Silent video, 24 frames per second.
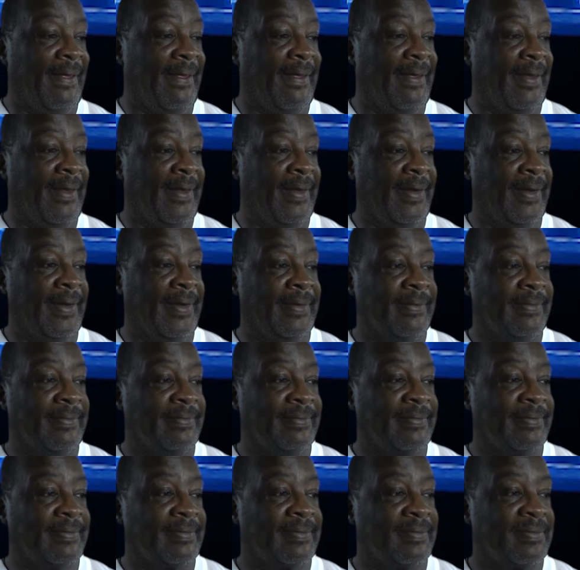
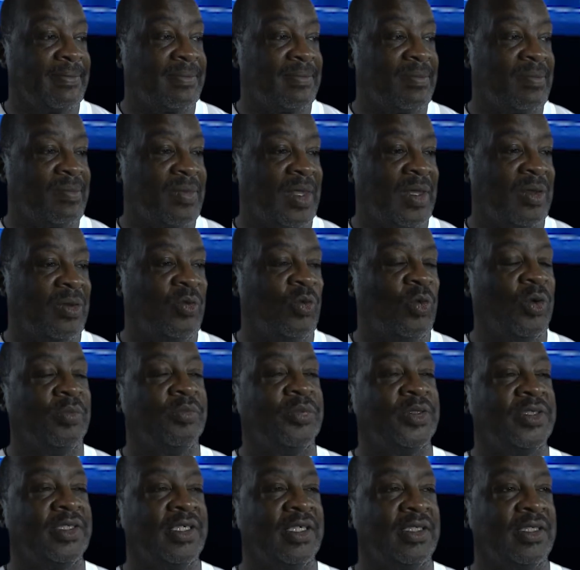And one
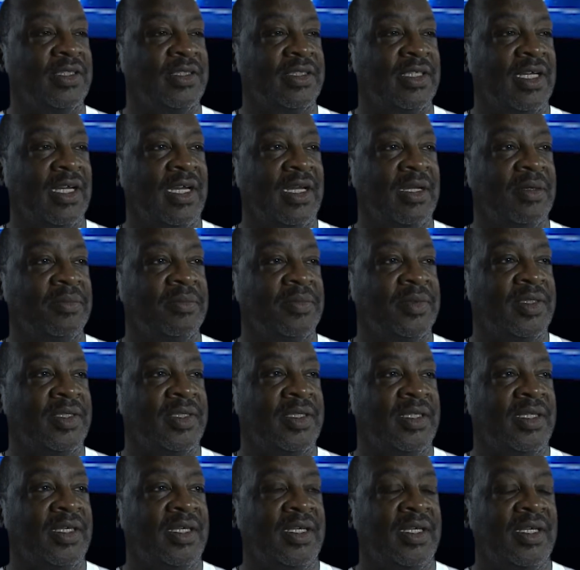particular time,
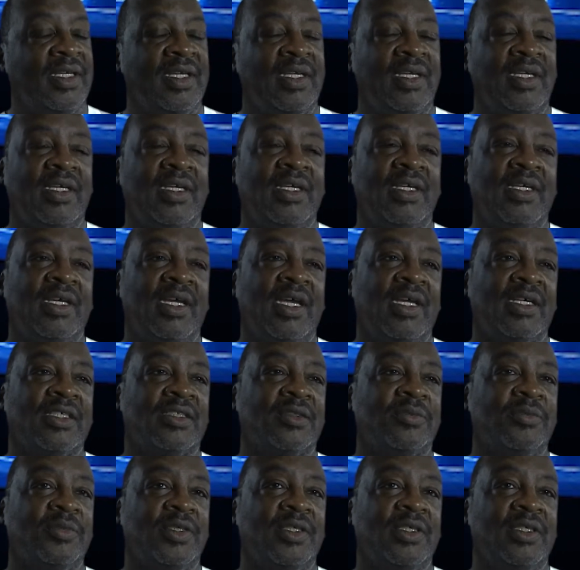he
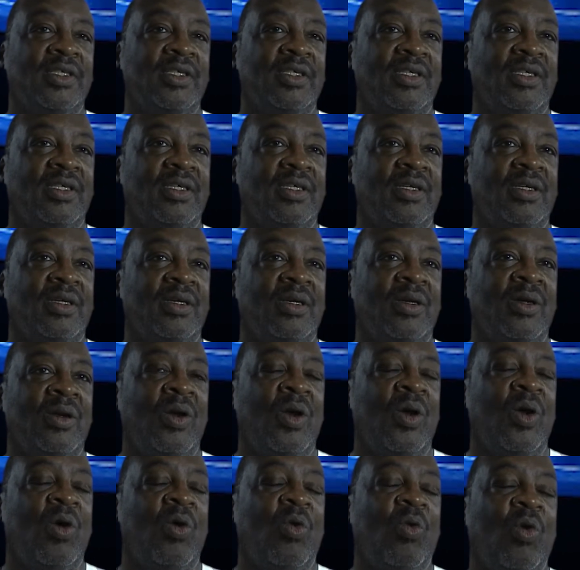asked me,
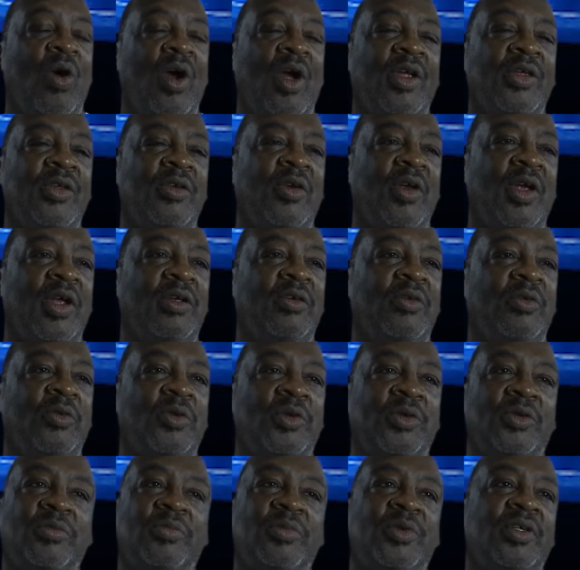"Why are you angry
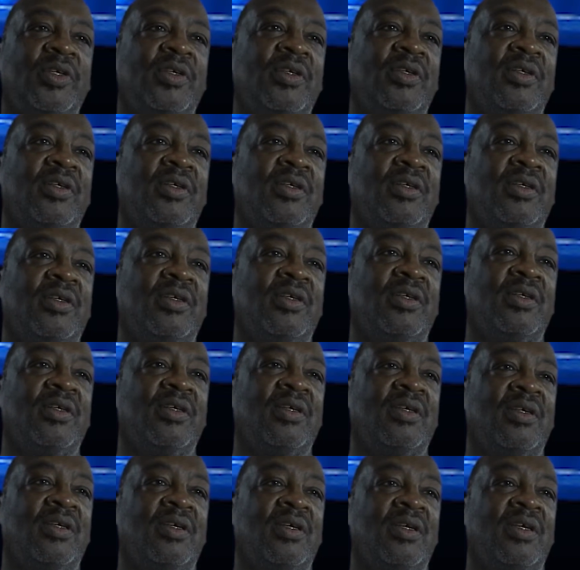with me?"
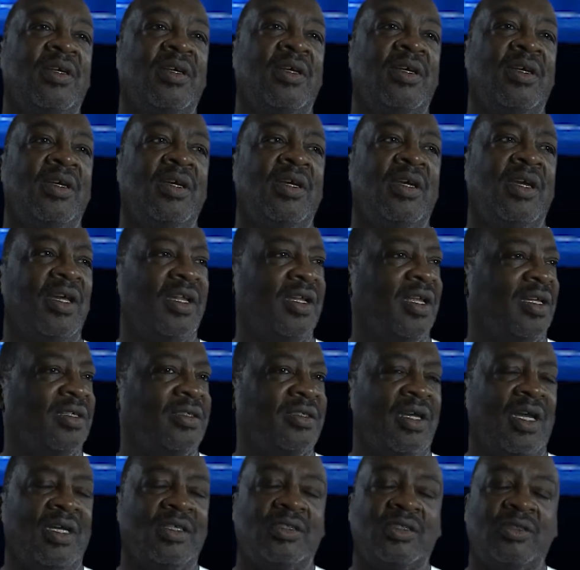And
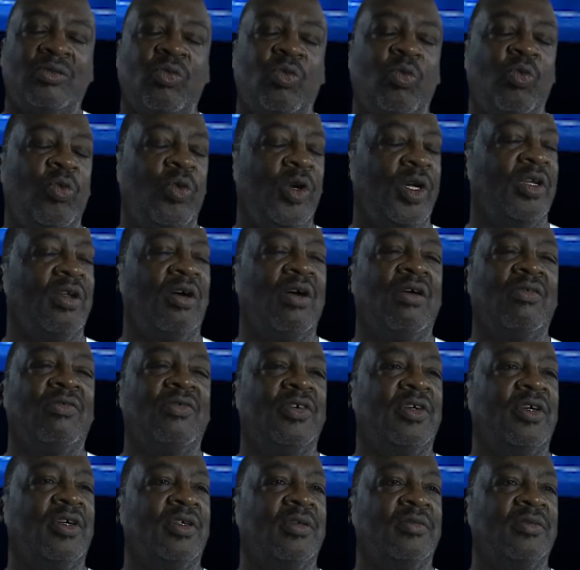I just went
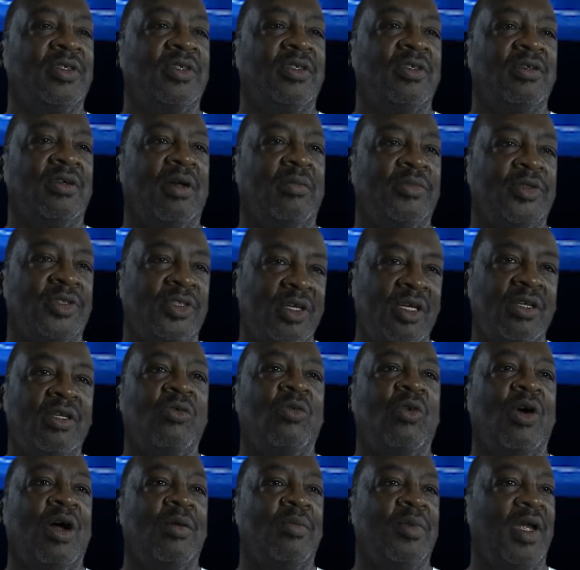off on him. I'm going to tell you
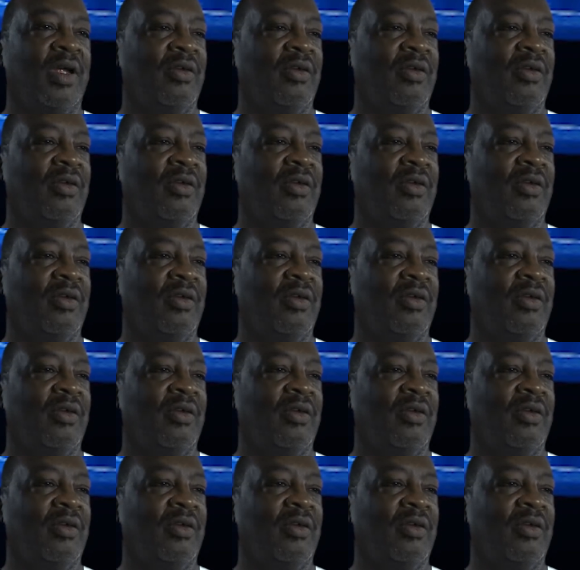why I'm